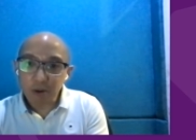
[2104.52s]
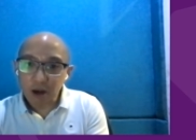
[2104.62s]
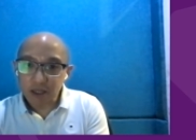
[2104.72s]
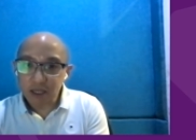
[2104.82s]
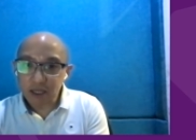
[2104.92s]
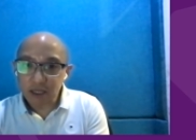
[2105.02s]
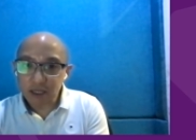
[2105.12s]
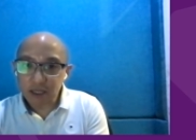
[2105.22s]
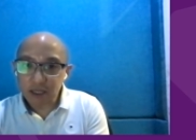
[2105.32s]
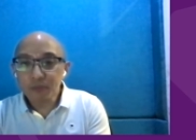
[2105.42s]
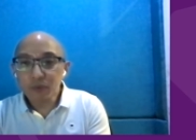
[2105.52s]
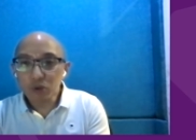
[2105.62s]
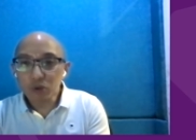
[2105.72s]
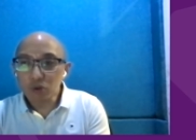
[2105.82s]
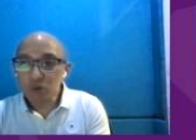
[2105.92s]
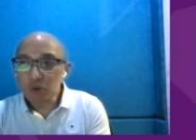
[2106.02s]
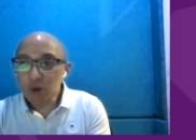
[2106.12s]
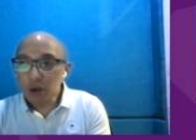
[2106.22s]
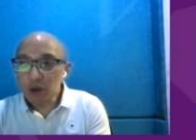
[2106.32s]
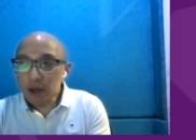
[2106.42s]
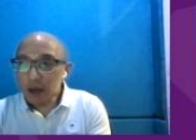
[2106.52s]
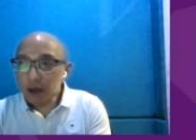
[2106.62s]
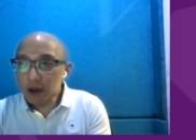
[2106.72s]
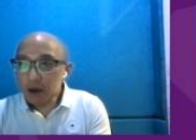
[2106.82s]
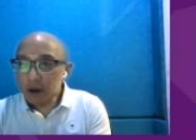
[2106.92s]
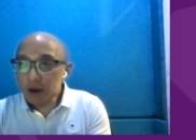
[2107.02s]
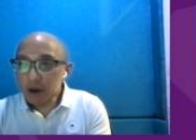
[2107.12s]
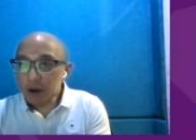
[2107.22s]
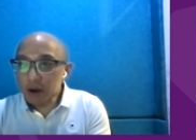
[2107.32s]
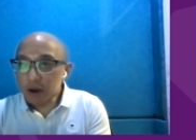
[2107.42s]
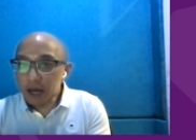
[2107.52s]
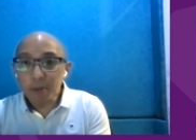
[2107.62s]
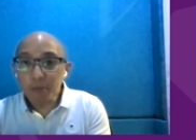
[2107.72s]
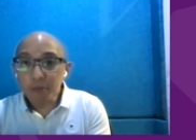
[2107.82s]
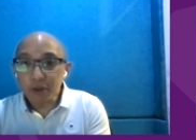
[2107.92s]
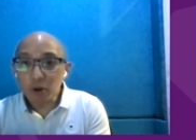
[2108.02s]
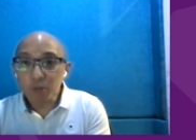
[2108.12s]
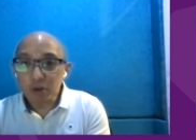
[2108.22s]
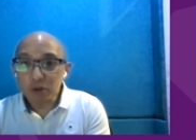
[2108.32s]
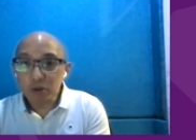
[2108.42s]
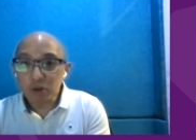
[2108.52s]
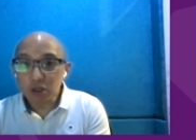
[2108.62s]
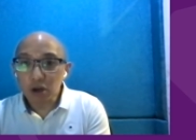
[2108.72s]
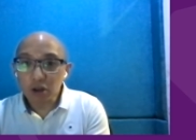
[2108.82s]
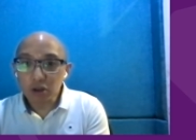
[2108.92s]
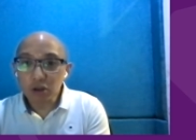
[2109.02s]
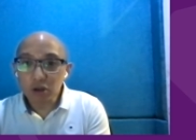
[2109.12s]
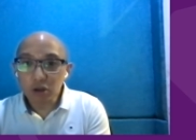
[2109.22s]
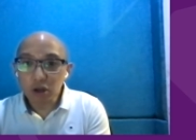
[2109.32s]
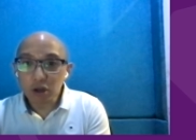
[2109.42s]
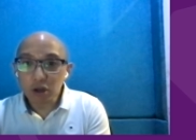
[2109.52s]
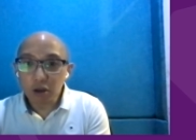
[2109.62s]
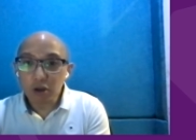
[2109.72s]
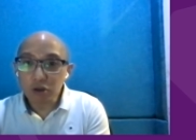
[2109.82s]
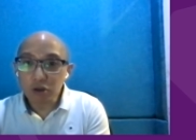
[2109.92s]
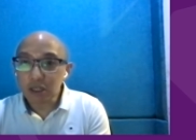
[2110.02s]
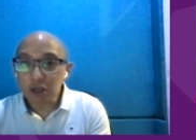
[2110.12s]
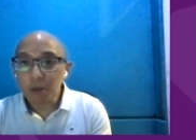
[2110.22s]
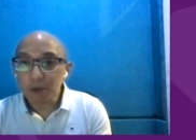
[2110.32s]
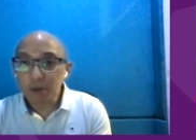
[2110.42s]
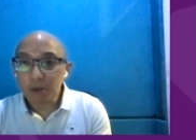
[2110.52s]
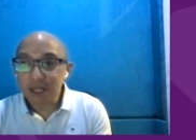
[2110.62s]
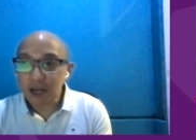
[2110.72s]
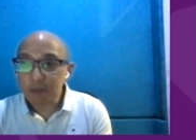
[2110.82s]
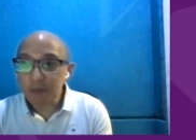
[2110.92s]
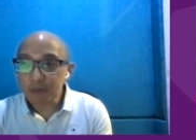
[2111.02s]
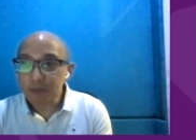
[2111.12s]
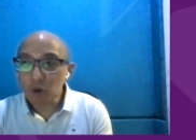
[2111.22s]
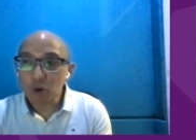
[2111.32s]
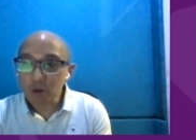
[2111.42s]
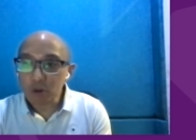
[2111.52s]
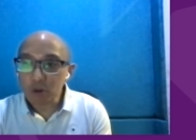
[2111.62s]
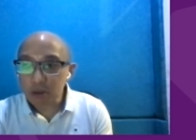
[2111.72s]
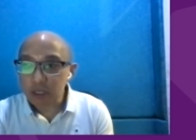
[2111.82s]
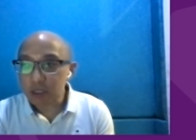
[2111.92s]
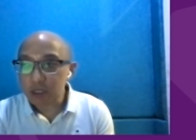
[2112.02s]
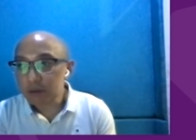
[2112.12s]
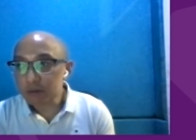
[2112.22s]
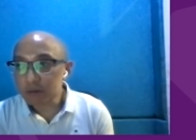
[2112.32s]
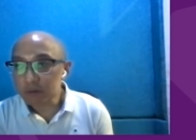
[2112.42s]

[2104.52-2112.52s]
or their bosses to help with open source on the using the company's time or resources?